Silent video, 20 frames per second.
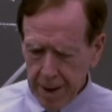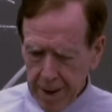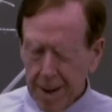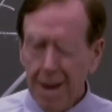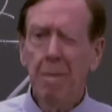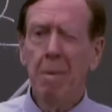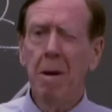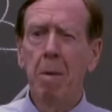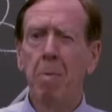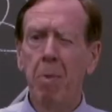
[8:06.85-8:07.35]

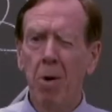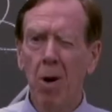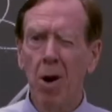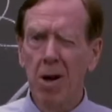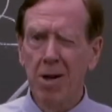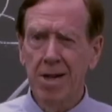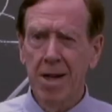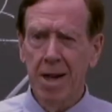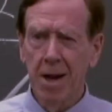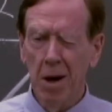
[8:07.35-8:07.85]
let me
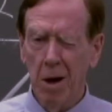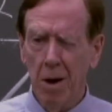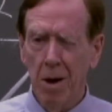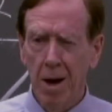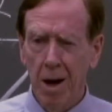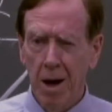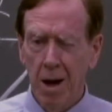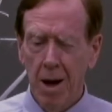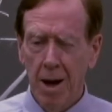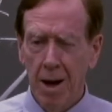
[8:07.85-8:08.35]
pause here
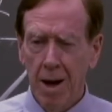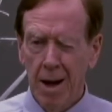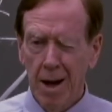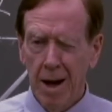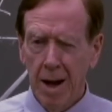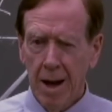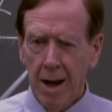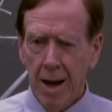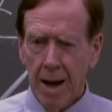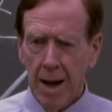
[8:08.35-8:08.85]

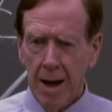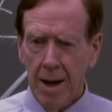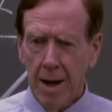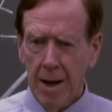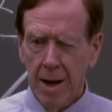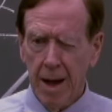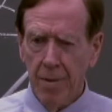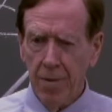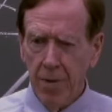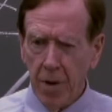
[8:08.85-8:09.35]

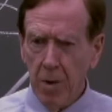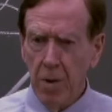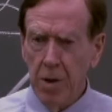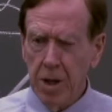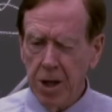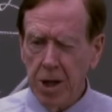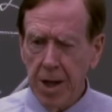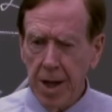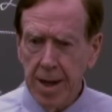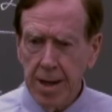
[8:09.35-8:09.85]
and give you
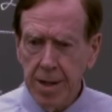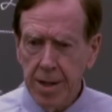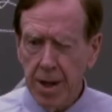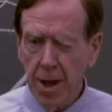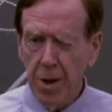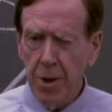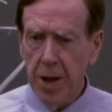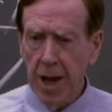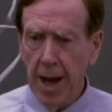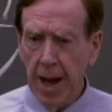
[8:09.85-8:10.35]
a chance
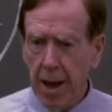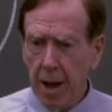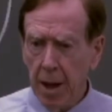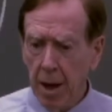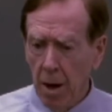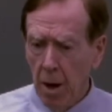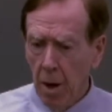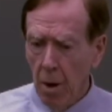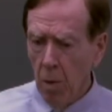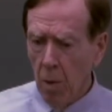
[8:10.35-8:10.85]
to
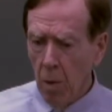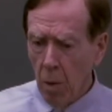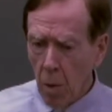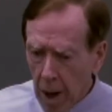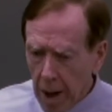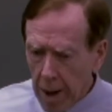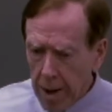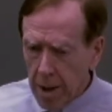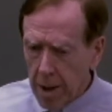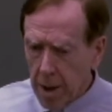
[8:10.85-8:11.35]
think
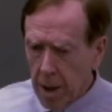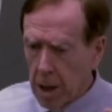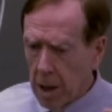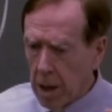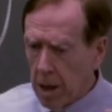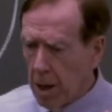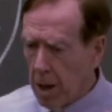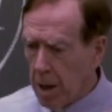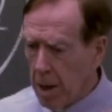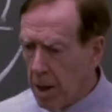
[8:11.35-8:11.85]
what
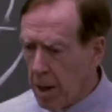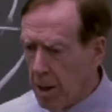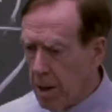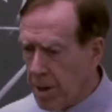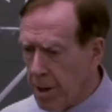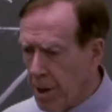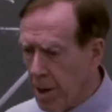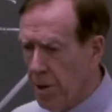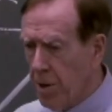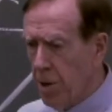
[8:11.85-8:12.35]

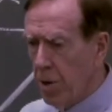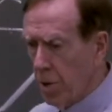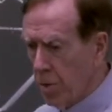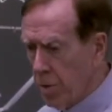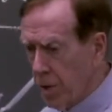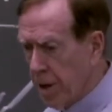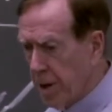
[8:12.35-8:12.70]
to do.